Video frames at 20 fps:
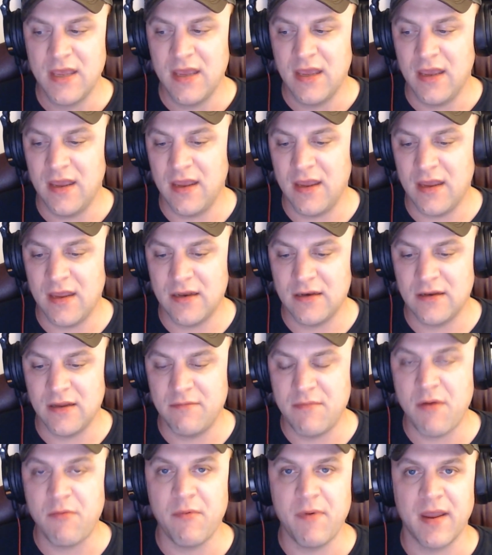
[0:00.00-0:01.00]
And I
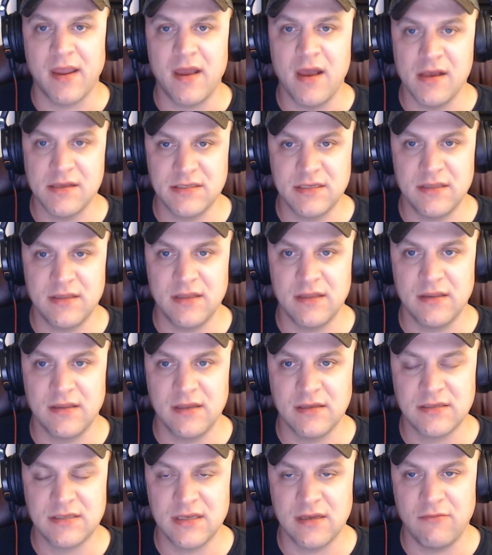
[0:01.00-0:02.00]
remember my cousin,
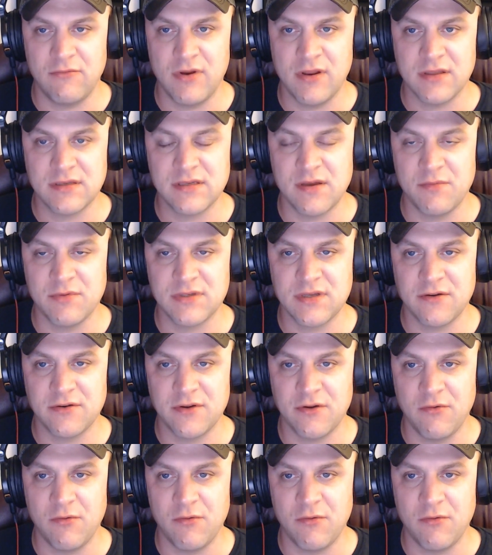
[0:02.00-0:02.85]
one of the summers they were doing,